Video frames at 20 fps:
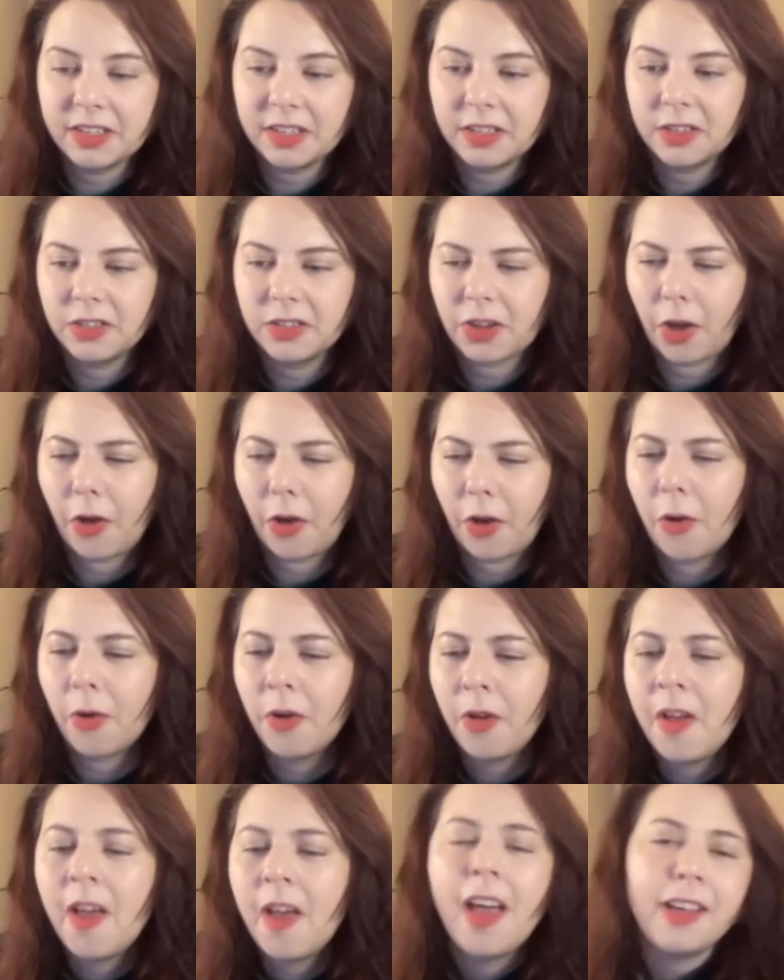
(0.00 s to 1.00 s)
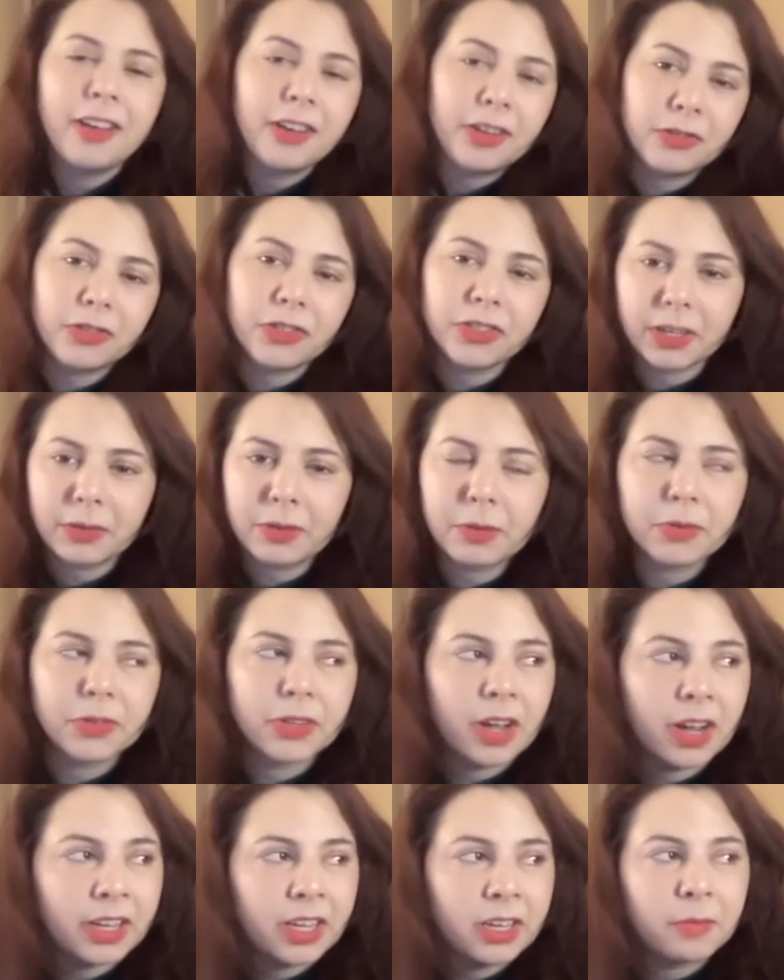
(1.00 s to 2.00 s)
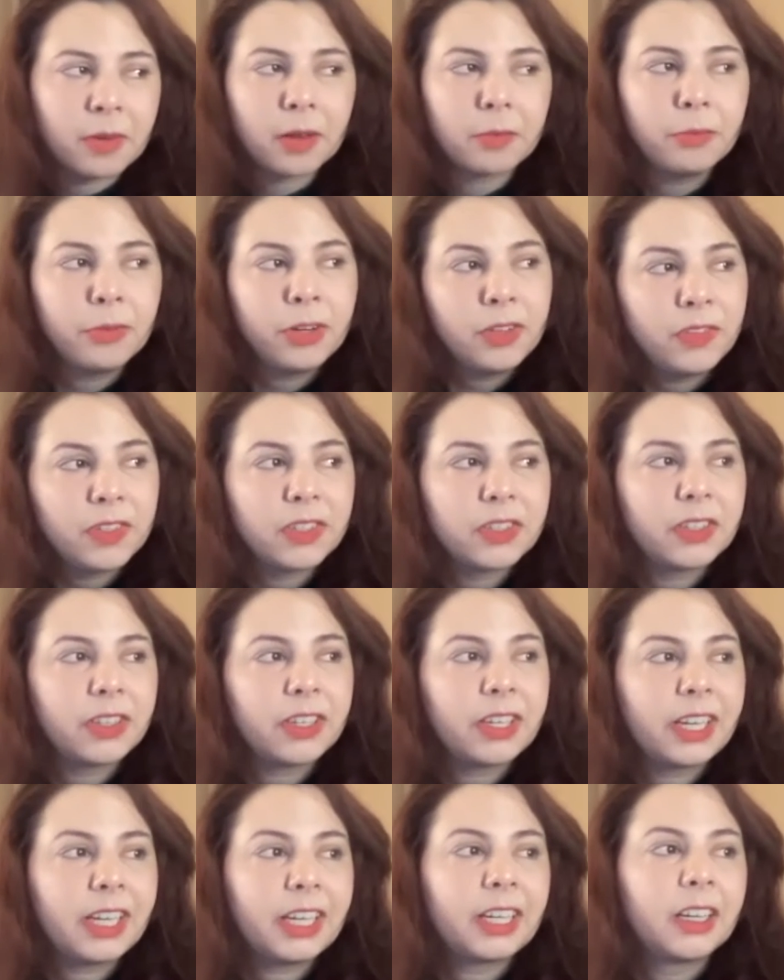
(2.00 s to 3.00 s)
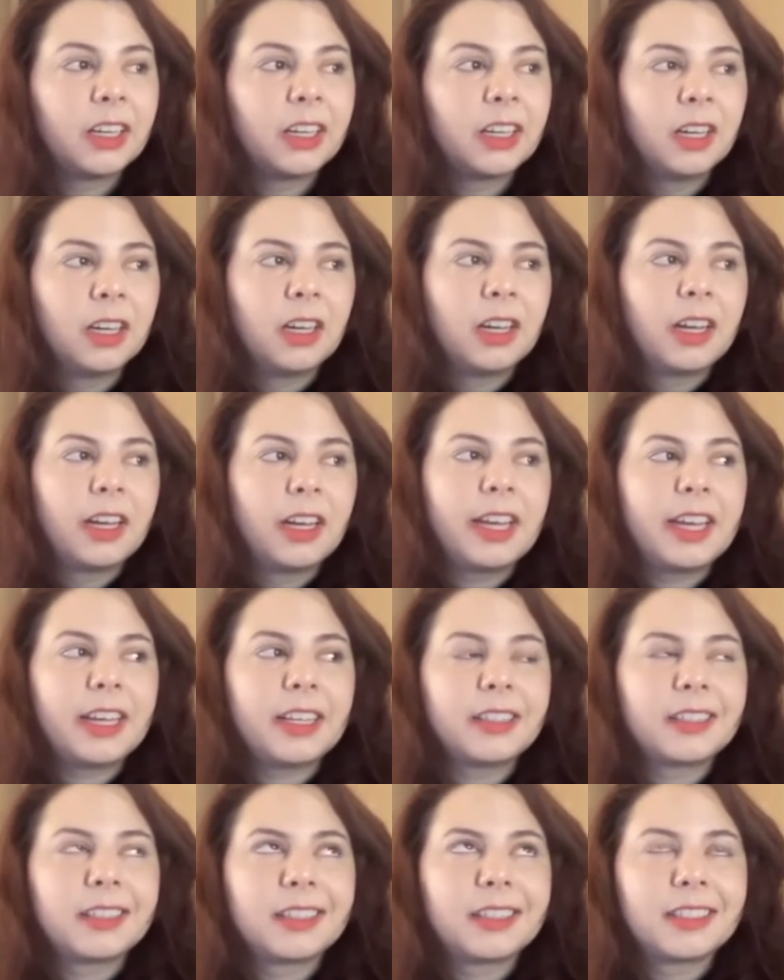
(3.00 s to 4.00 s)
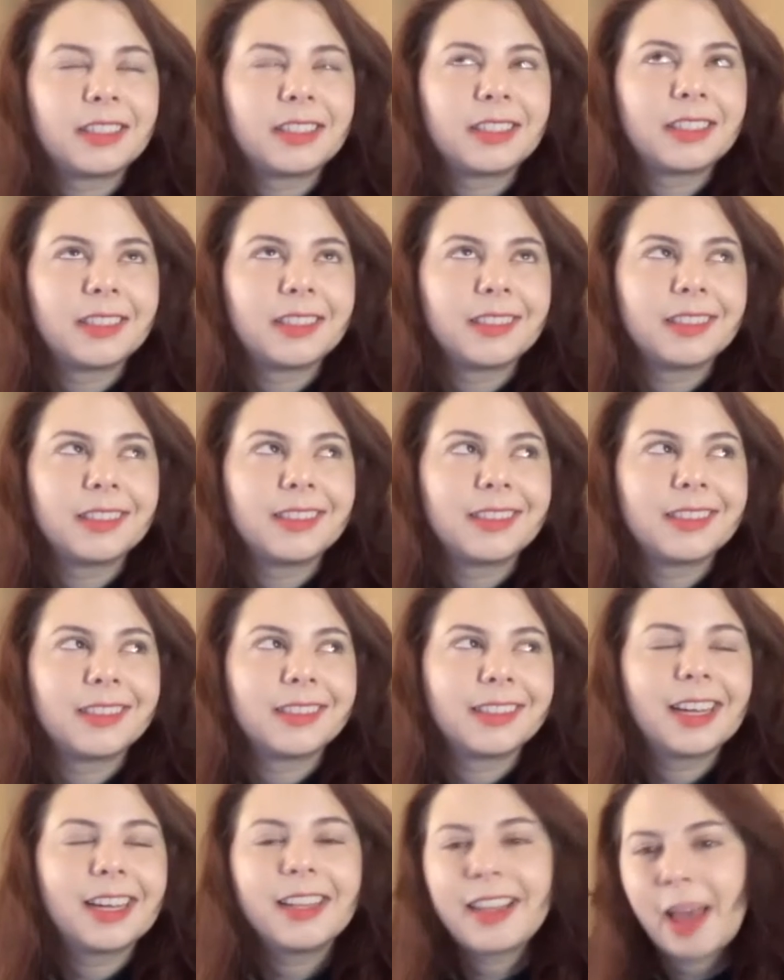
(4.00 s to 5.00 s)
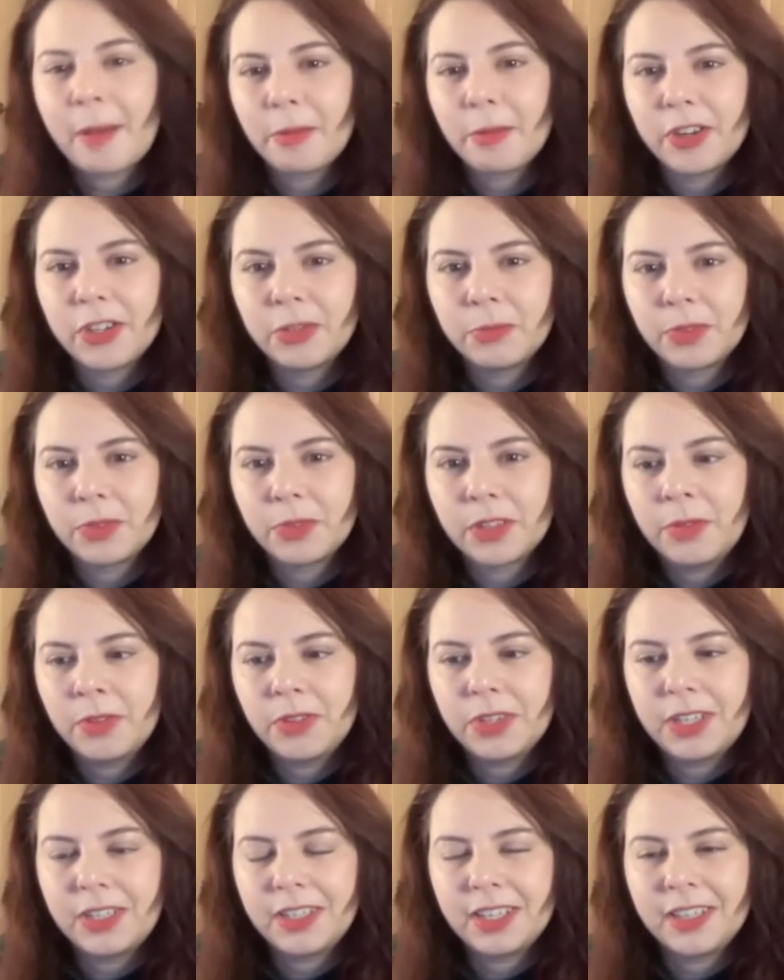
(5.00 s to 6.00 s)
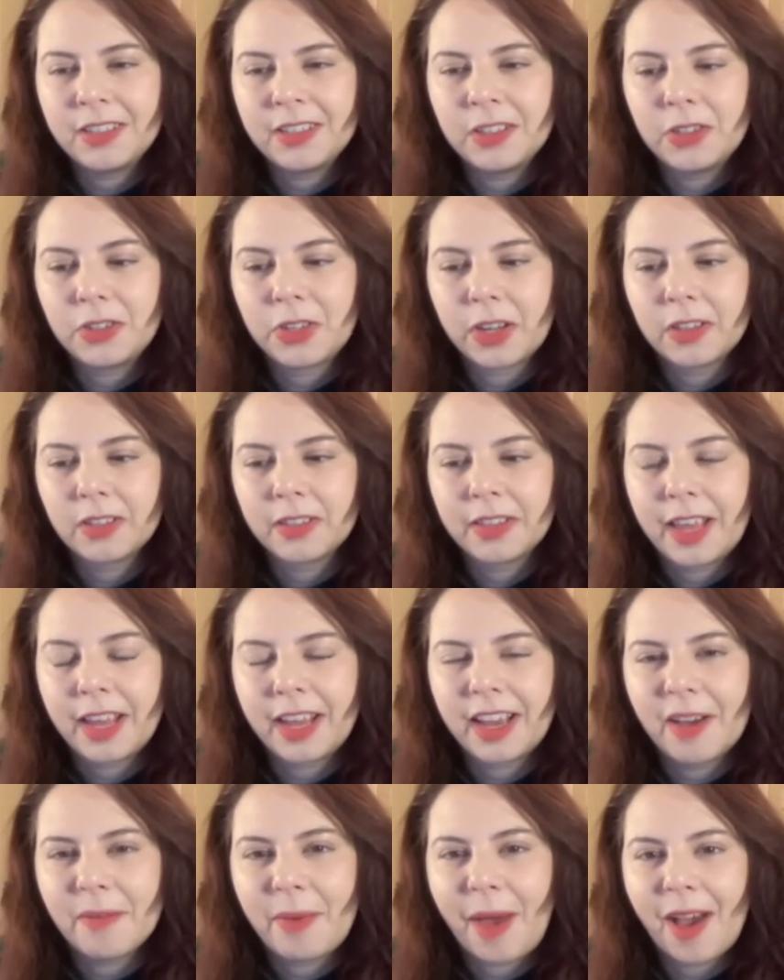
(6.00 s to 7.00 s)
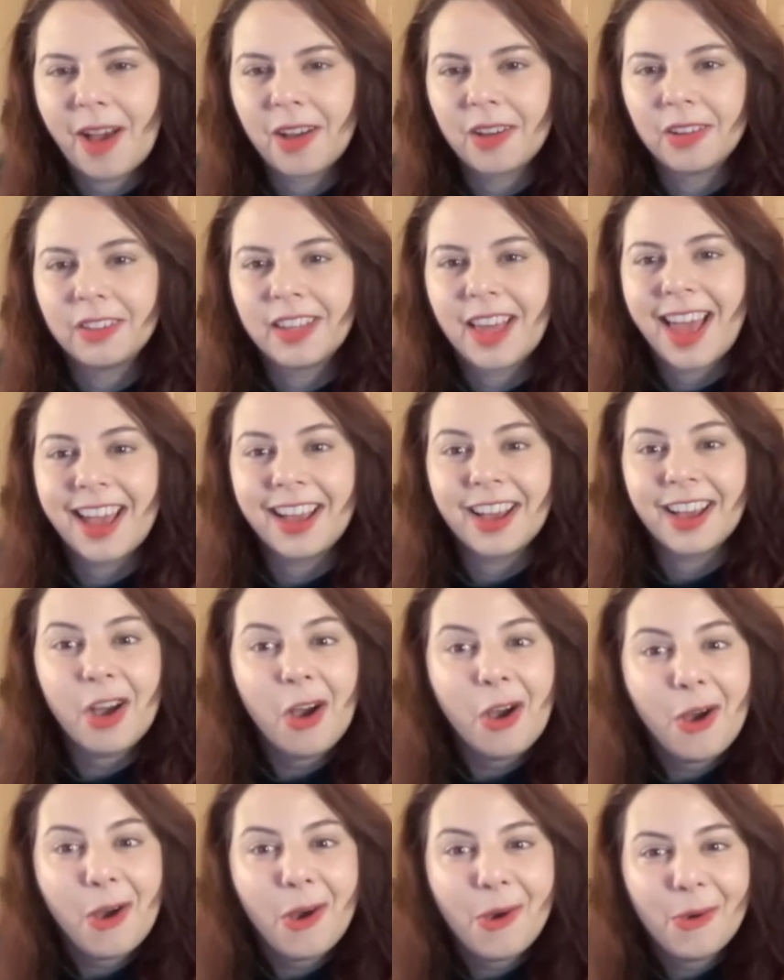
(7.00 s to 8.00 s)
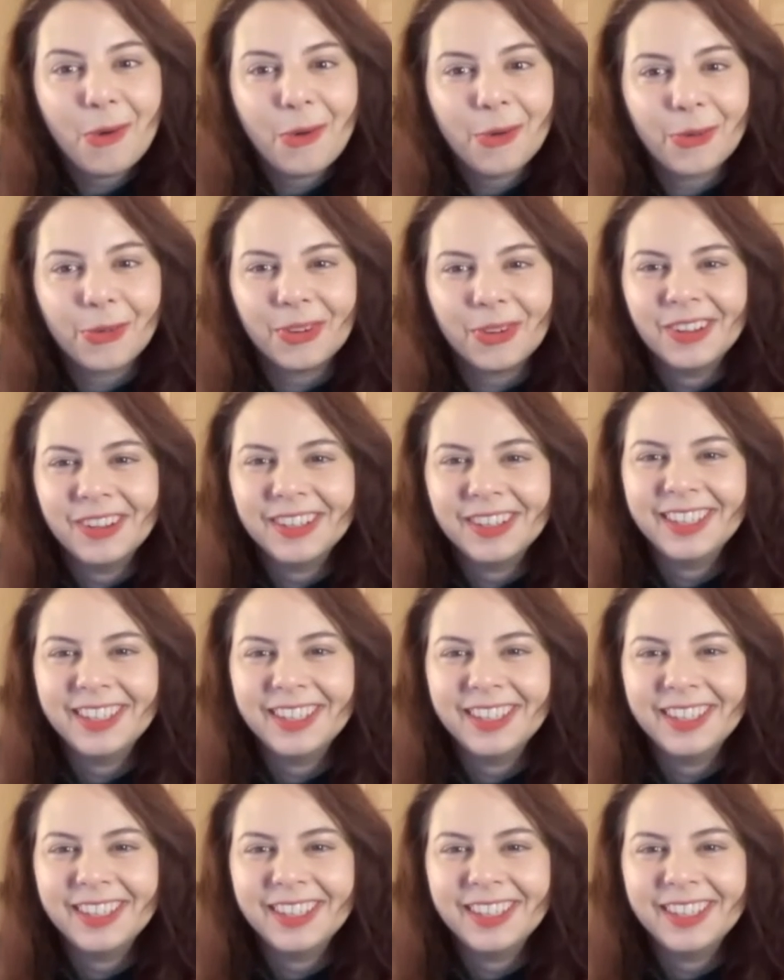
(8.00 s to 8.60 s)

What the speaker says: And so, you know, just like we were talking about previously, it's collaboration with communities isn't just like about like, oh,